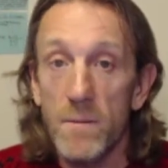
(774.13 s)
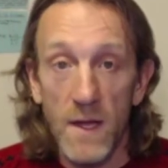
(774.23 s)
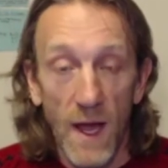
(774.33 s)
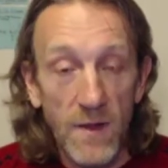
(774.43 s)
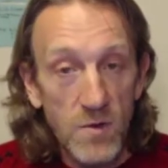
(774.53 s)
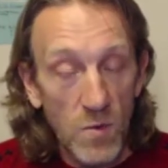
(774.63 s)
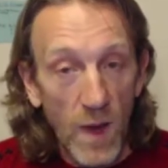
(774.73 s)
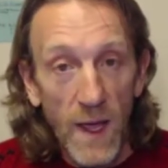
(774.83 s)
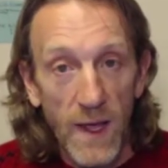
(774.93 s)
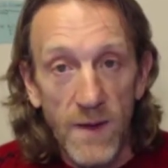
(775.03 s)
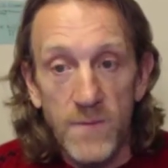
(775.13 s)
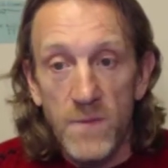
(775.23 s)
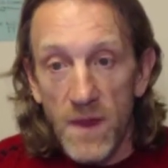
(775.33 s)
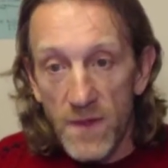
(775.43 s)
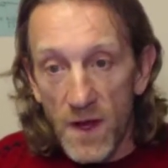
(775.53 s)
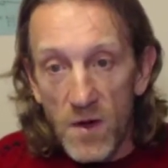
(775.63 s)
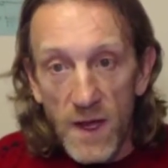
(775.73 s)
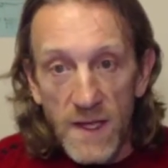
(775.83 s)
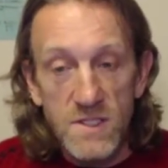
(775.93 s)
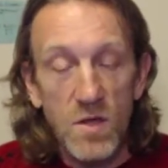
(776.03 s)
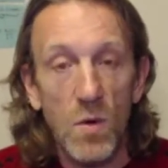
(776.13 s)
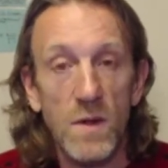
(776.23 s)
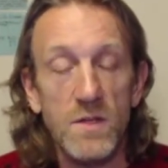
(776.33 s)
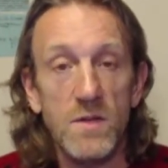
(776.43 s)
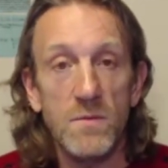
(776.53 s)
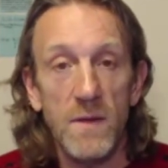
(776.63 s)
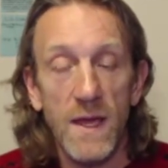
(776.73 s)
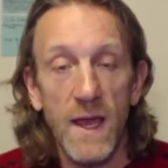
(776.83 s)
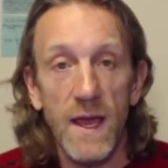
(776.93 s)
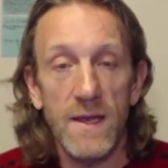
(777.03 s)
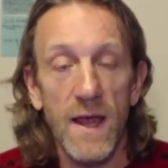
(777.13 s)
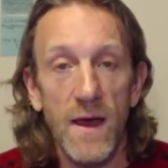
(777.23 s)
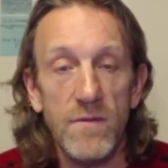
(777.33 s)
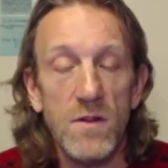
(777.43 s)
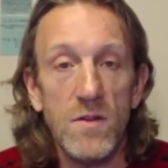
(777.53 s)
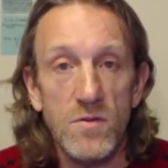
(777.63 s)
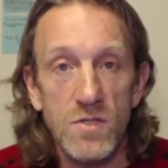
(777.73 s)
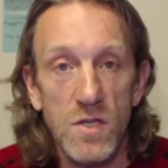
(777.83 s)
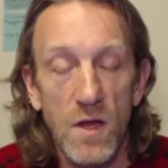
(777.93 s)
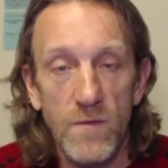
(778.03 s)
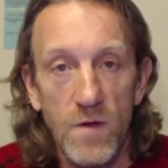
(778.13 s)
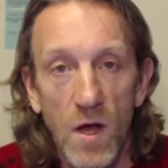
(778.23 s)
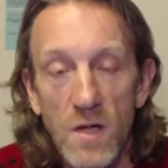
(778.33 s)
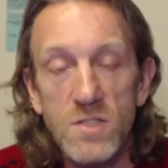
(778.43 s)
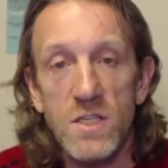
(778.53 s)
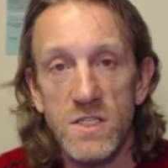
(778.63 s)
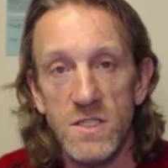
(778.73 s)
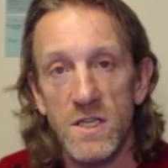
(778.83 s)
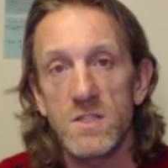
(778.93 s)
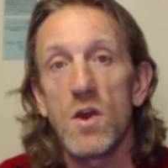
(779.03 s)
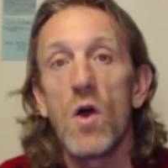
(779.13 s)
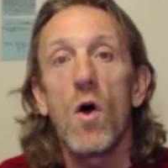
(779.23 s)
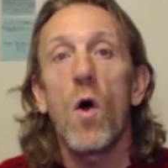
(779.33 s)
But either way, there is going to be an evolution of consciousness,